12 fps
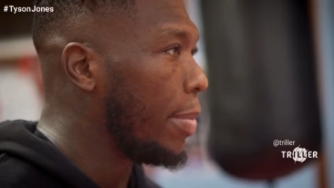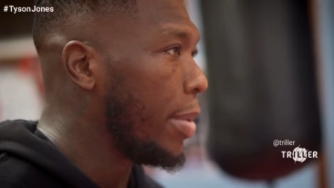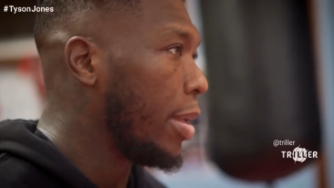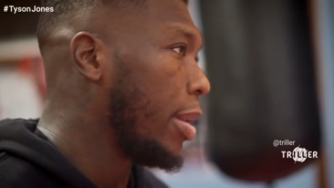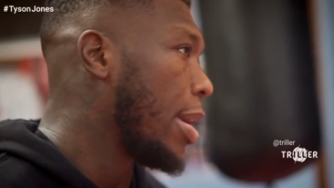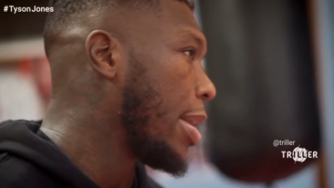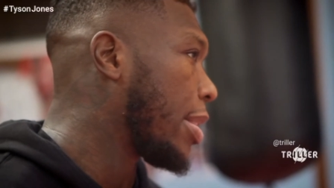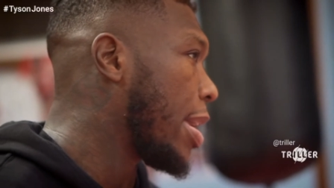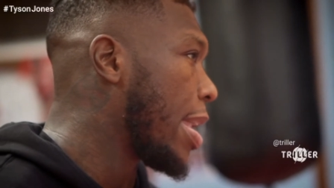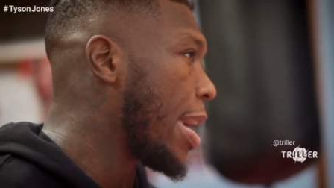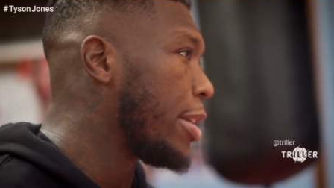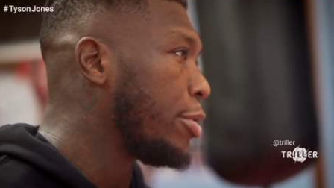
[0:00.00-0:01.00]
I mean, at
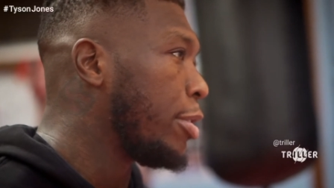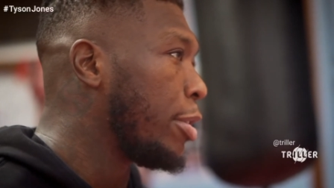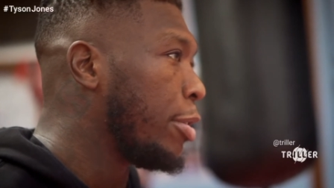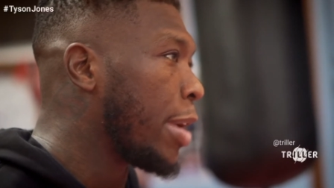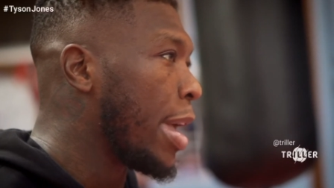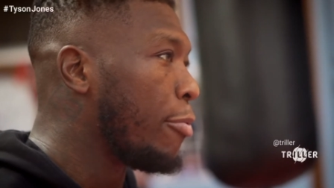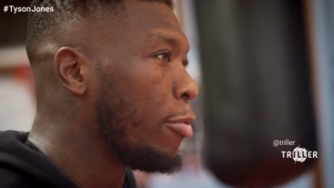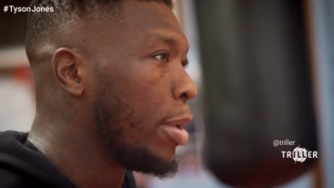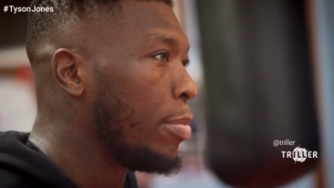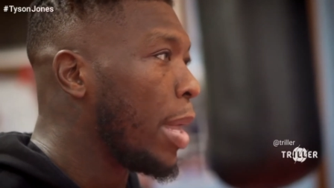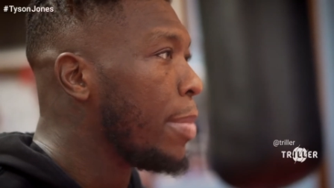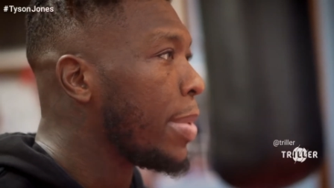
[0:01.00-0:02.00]
that age, you know, you can't
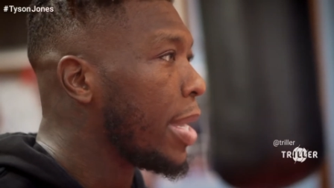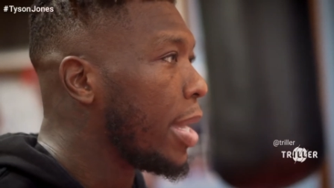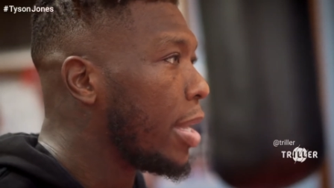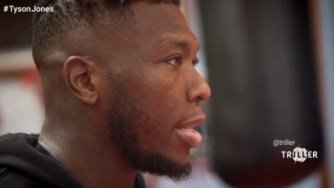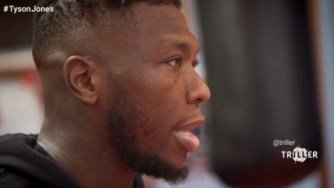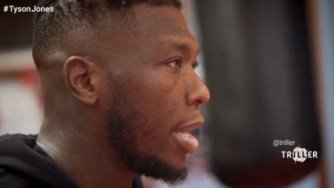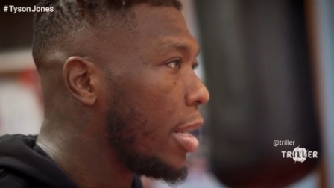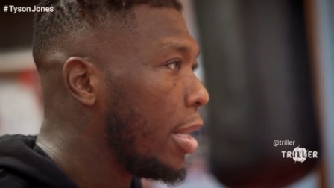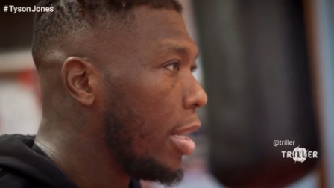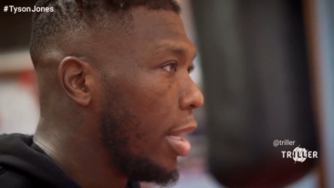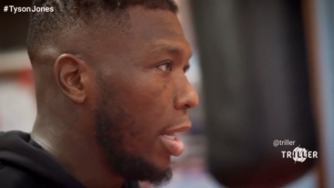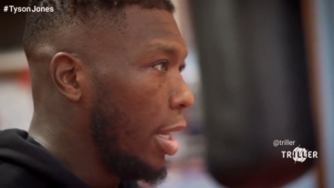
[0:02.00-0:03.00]
really blame a kid
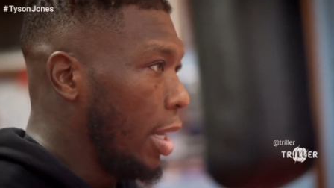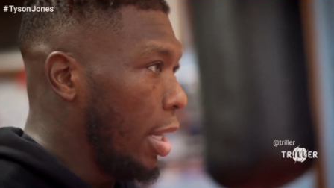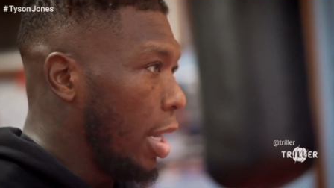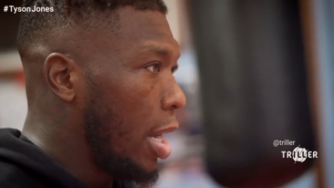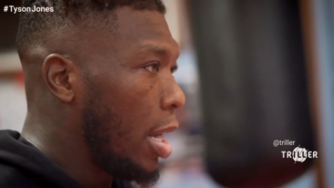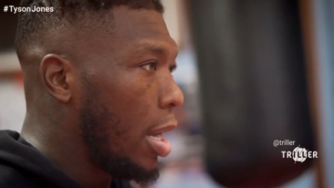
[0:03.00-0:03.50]
that,